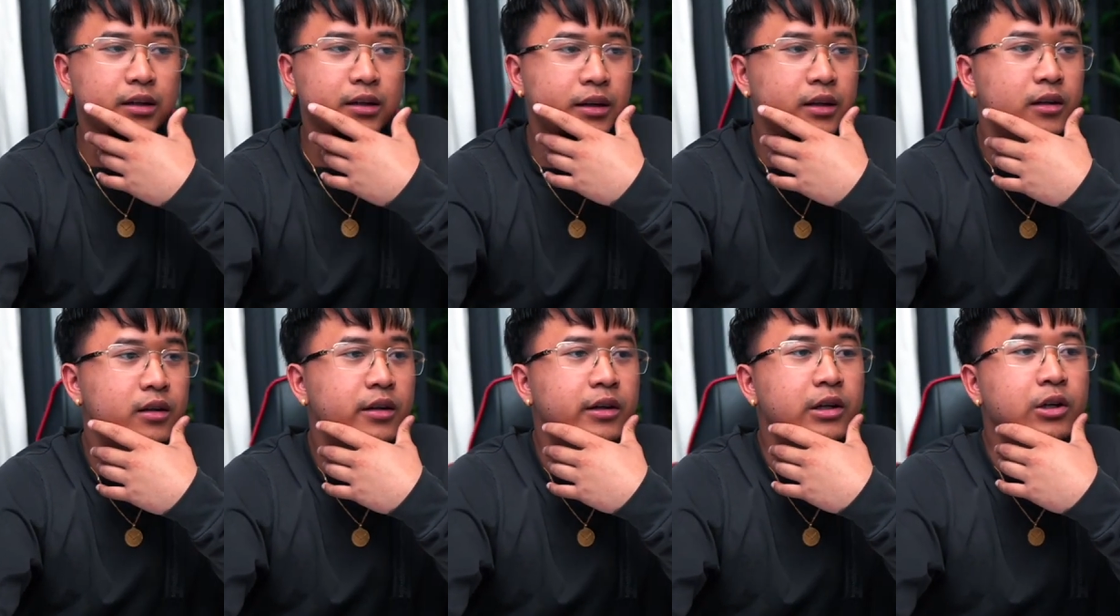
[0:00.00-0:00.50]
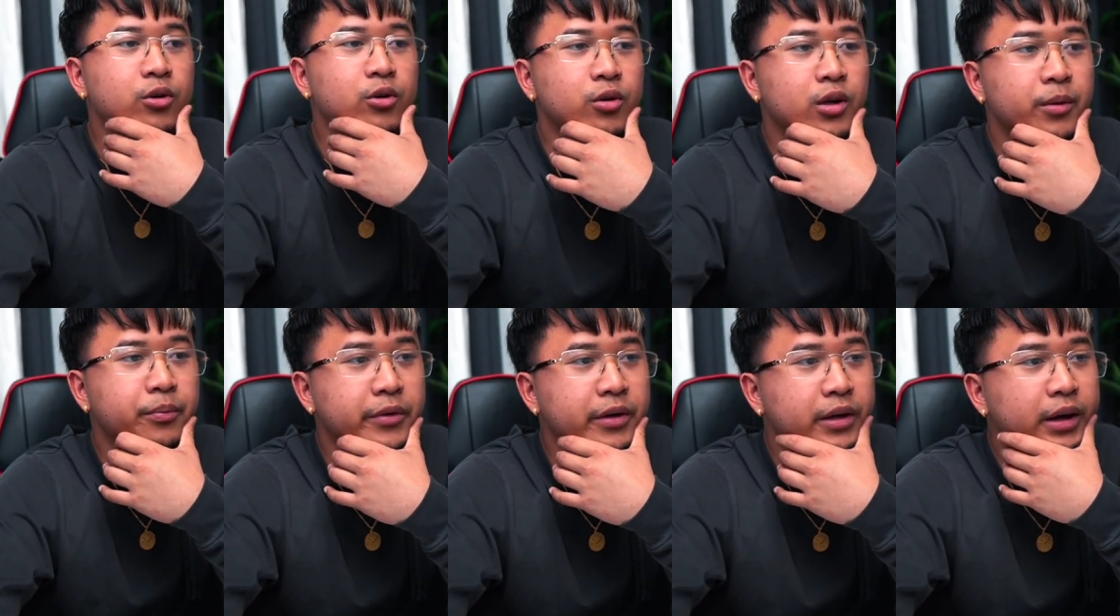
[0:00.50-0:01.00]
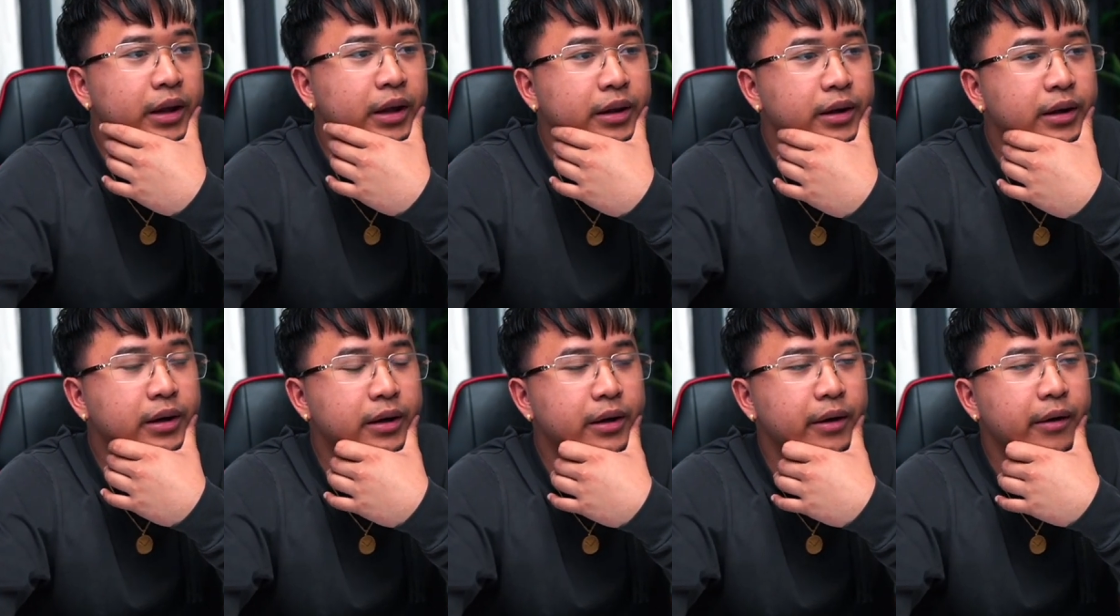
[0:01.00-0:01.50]
They literally grew up
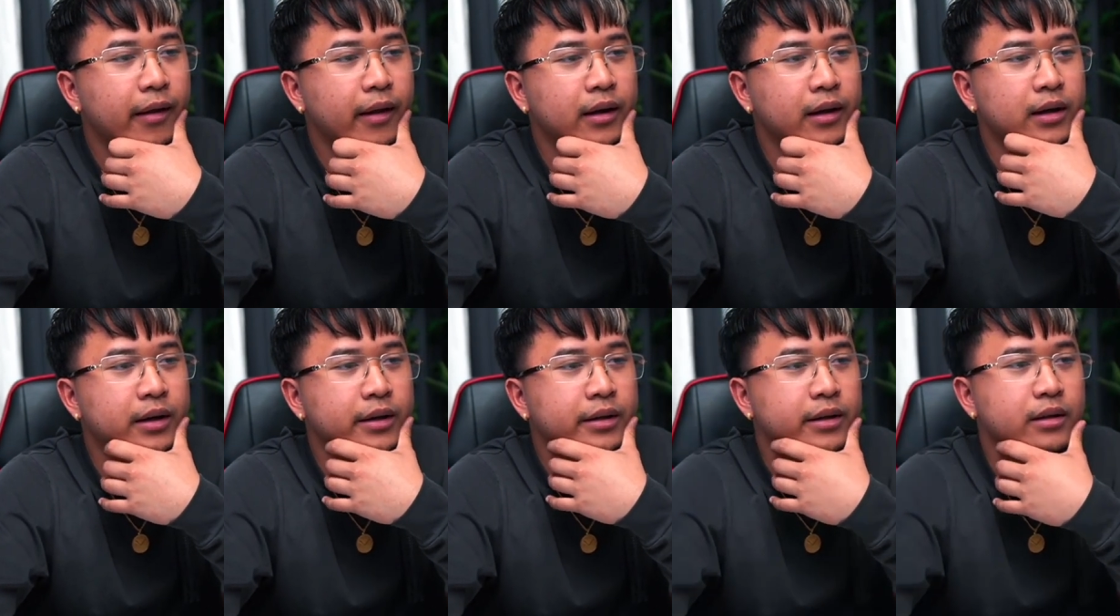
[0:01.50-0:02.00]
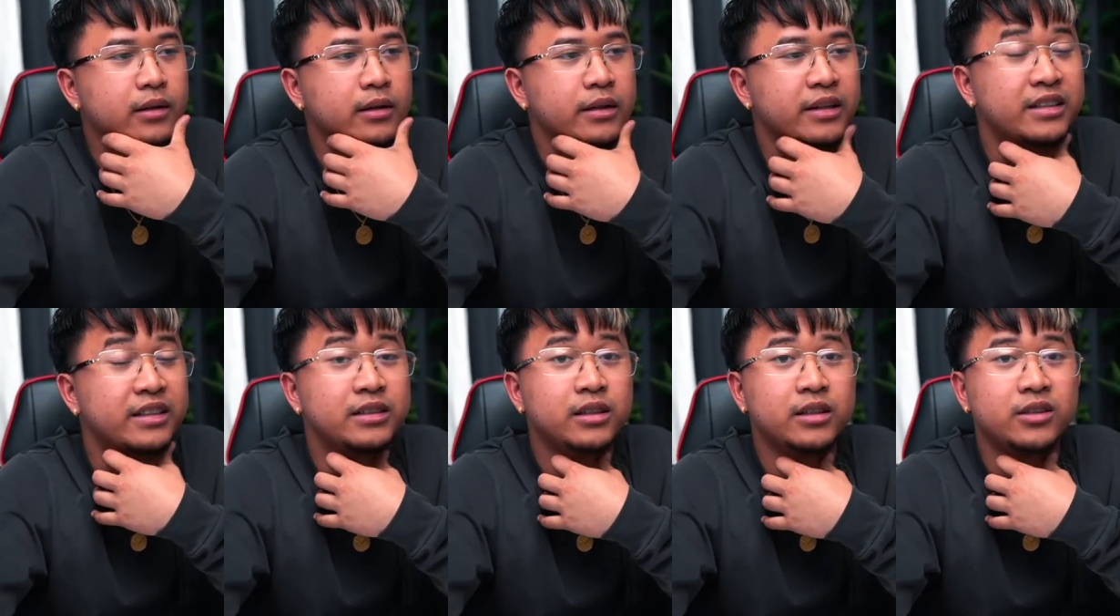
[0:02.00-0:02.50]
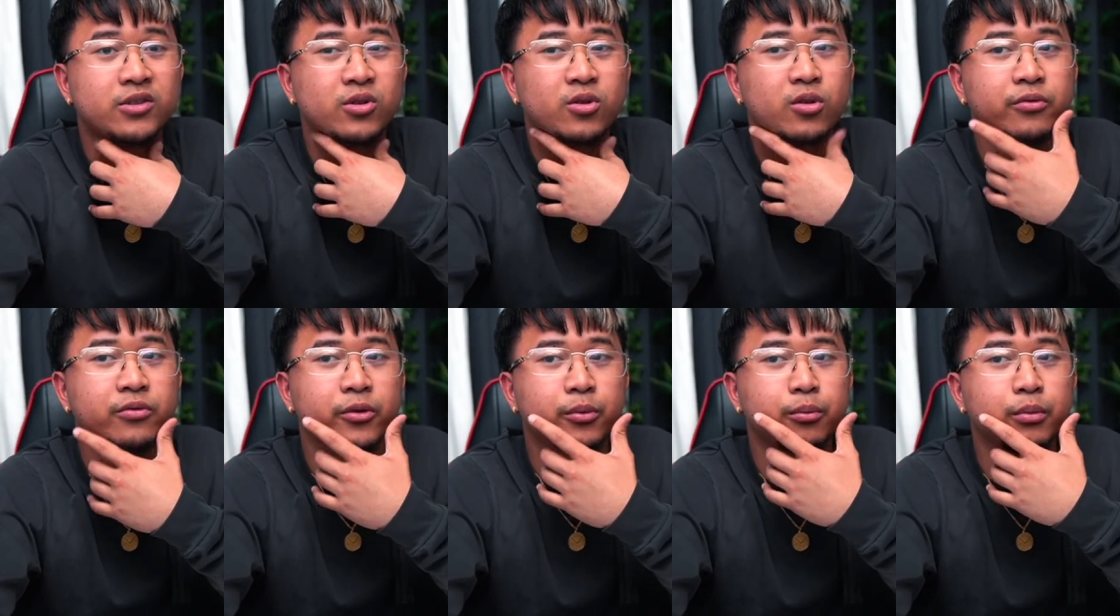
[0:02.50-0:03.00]
together, and he's in
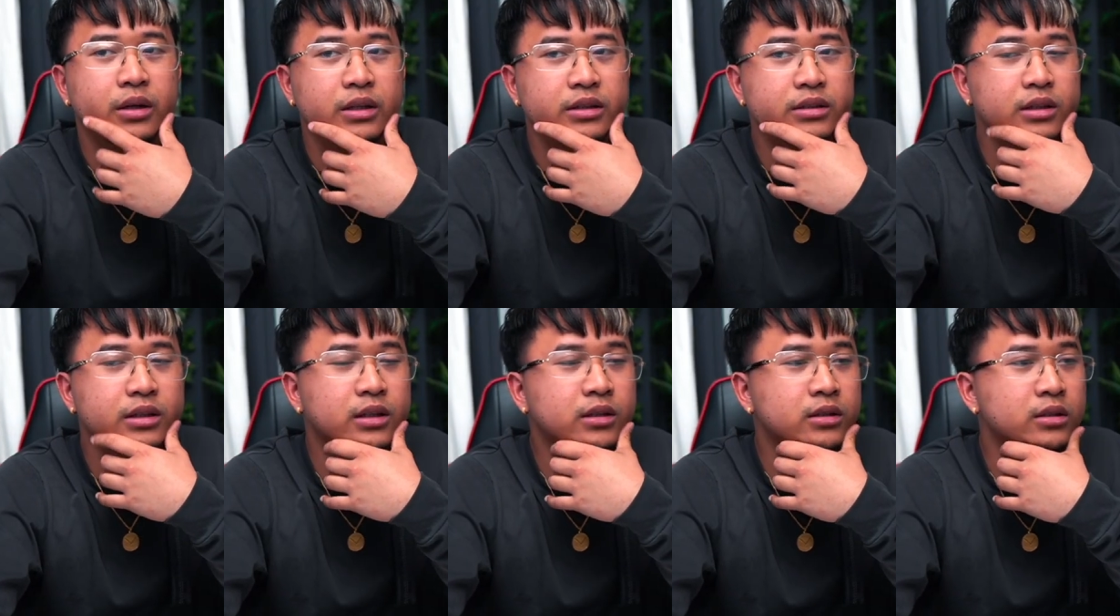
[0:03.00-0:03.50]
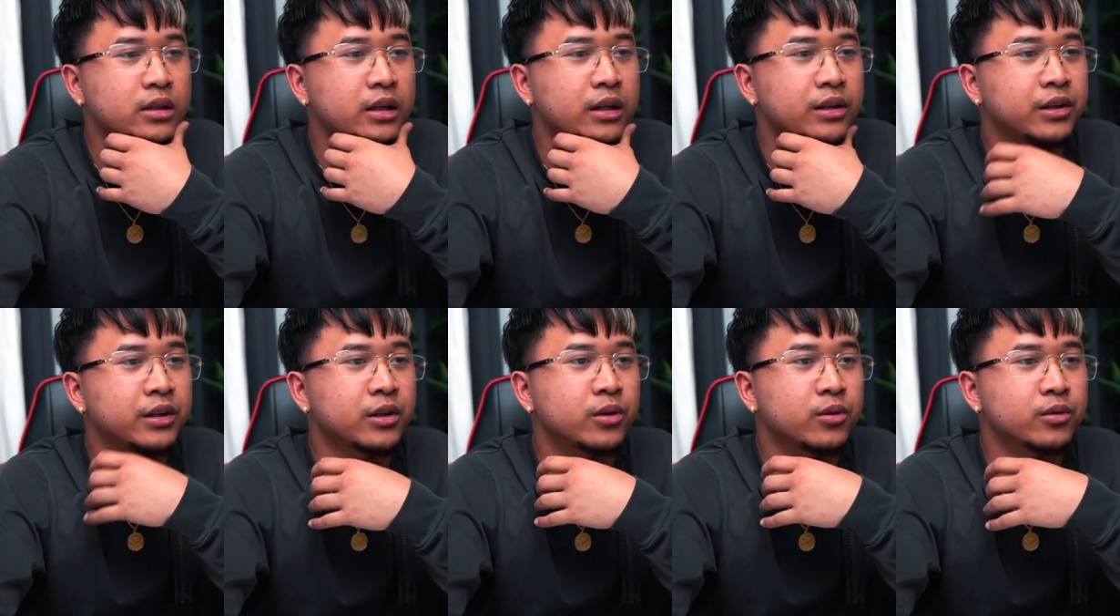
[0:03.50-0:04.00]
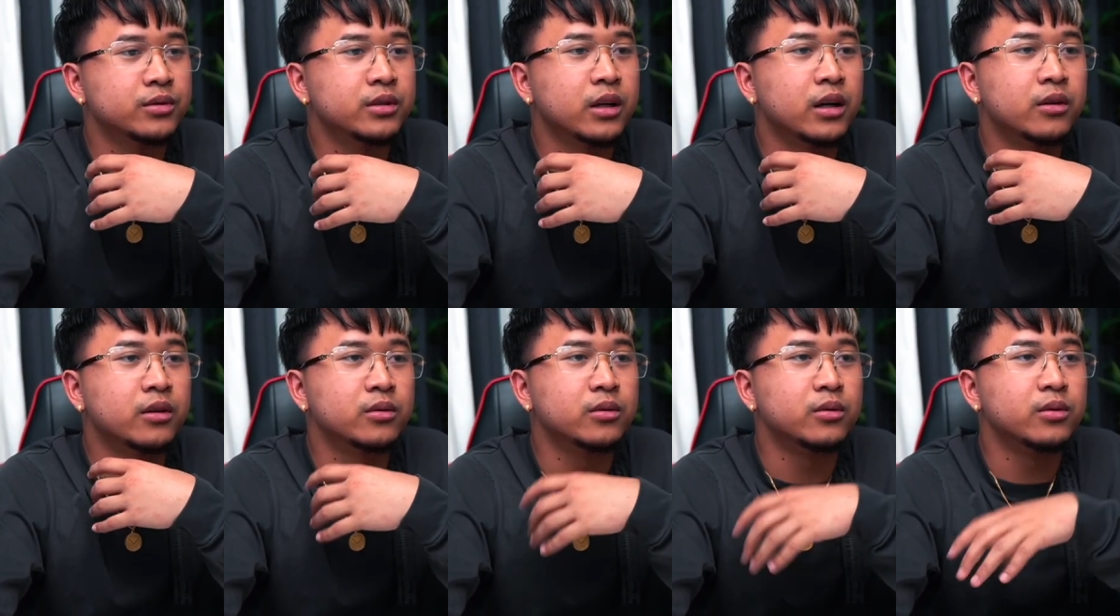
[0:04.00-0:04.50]
school for business, and he knows
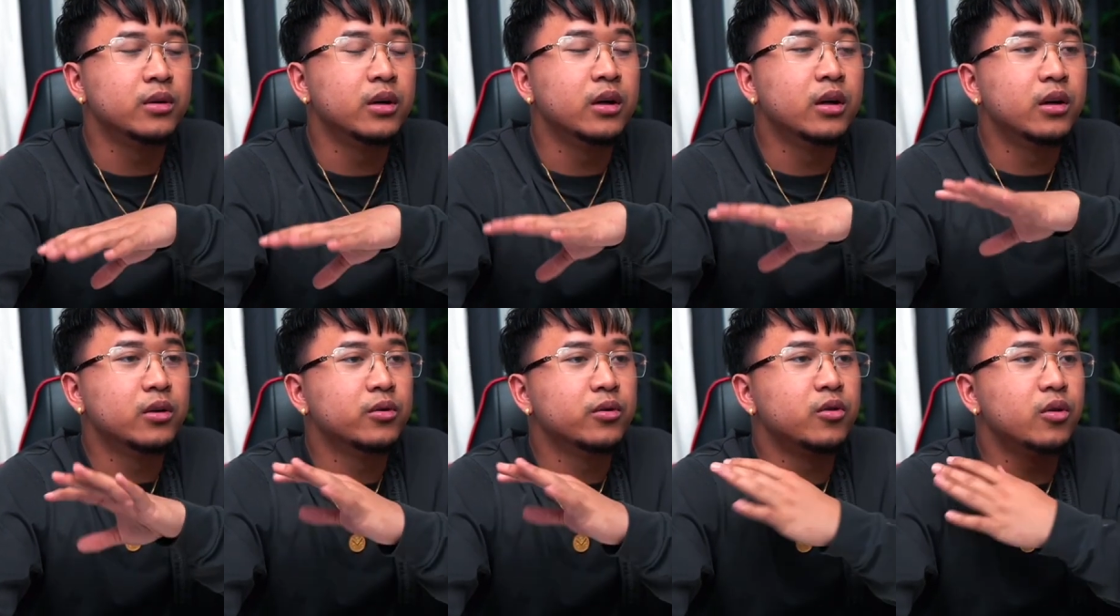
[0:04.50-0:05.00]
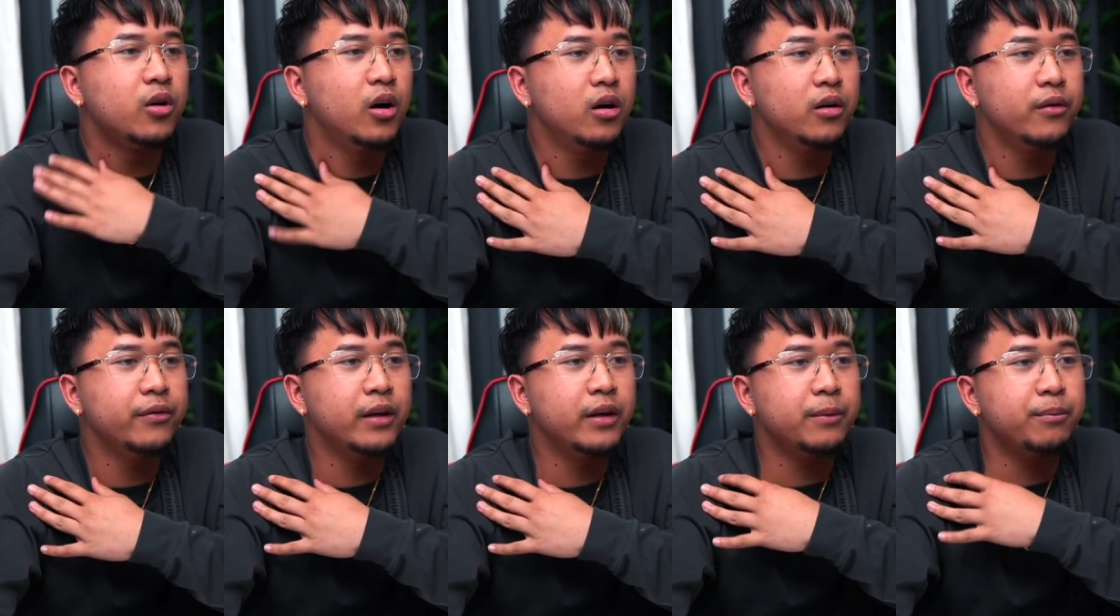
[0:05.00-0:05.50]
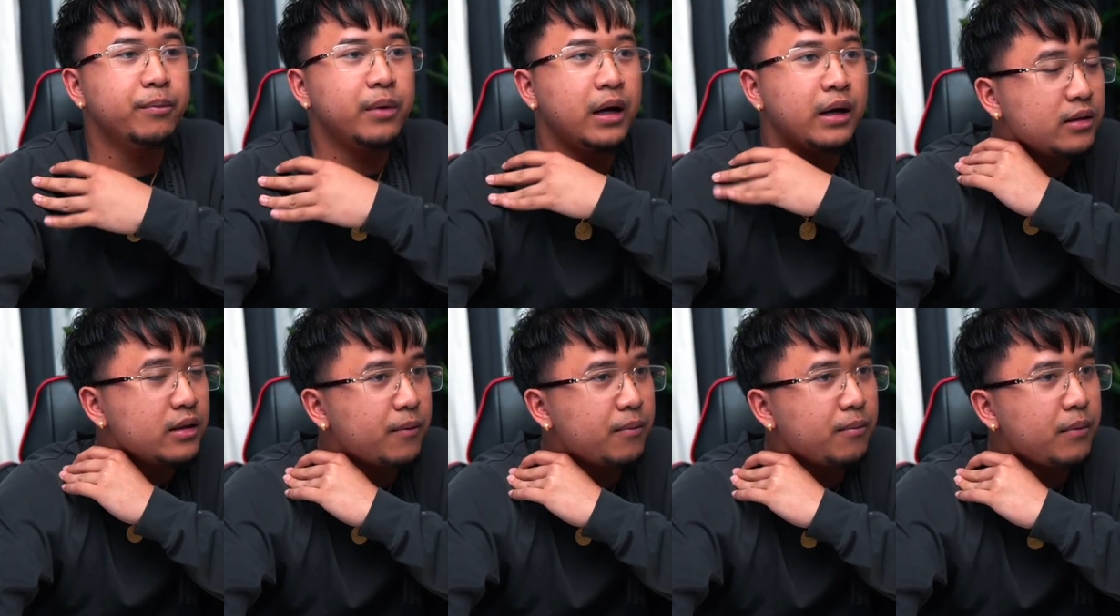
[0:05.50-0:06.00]
how to do all of that
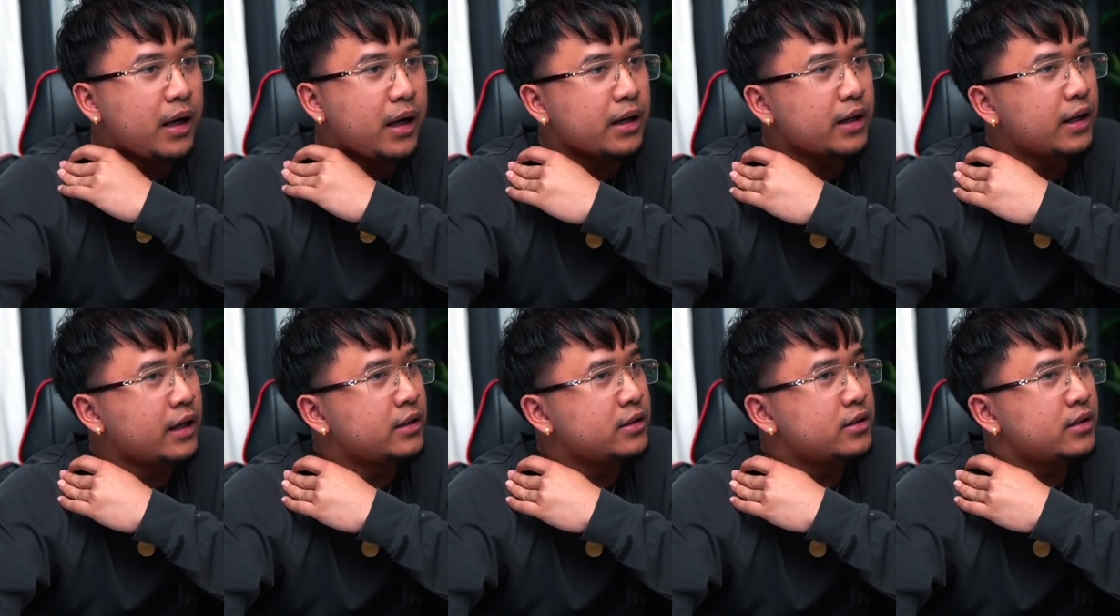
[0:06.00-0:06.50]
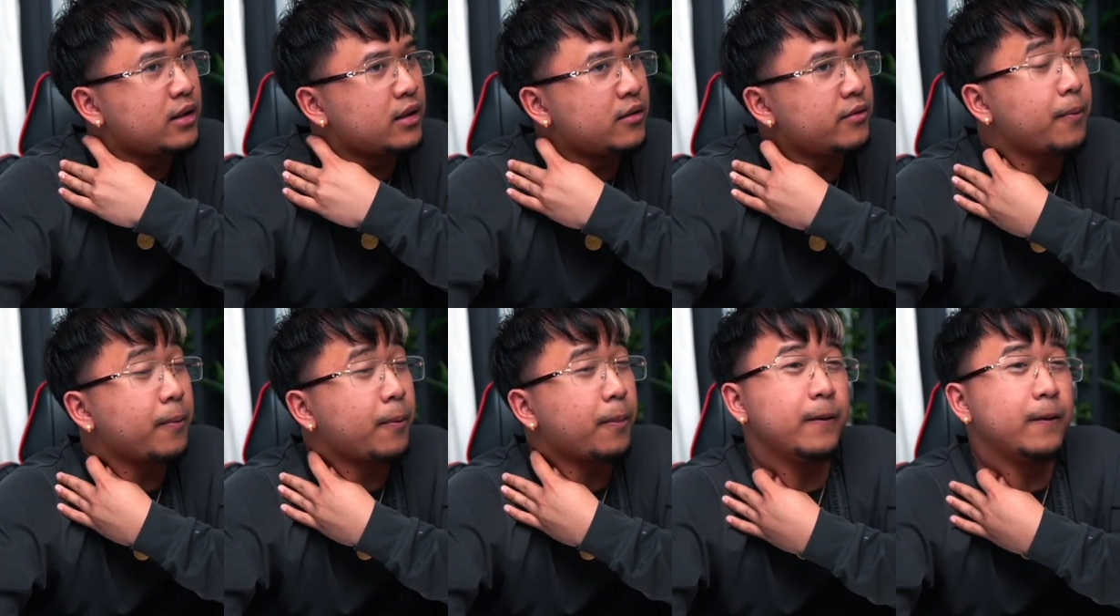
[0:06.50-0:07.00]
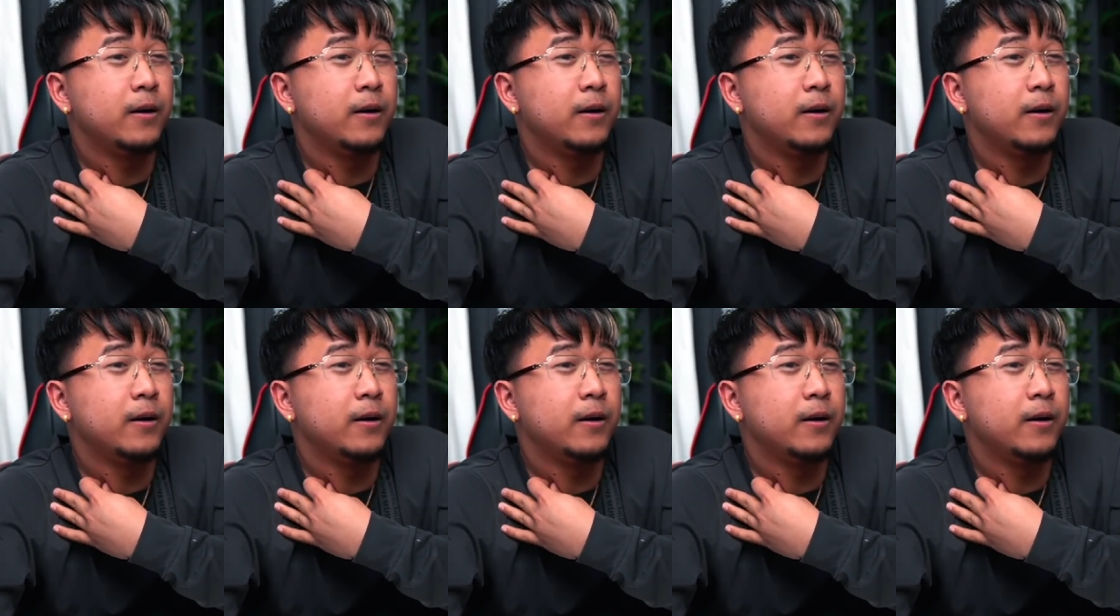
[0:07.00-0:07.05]
back back end stuff.